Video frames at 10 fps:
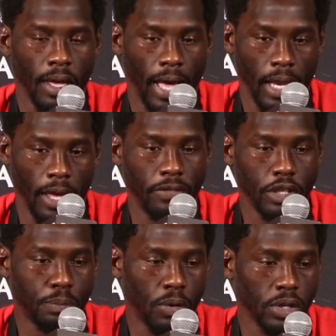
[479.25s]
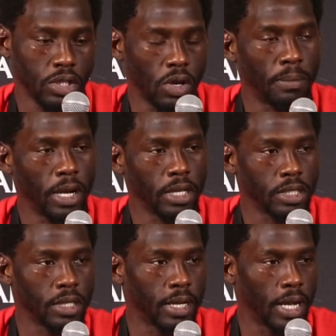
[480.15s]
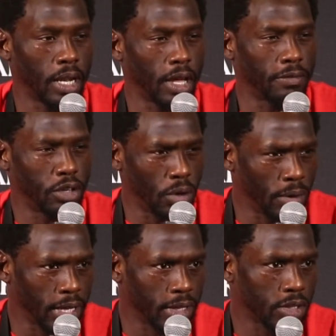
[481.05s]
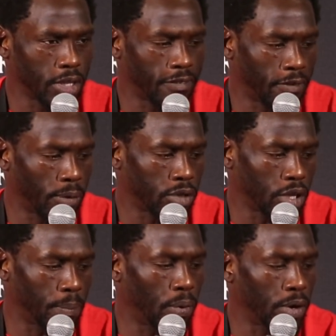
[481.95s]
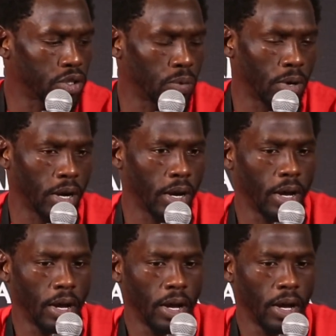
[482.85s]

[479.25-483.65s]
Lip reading: I love this sport so much, and I love doing it to the point to where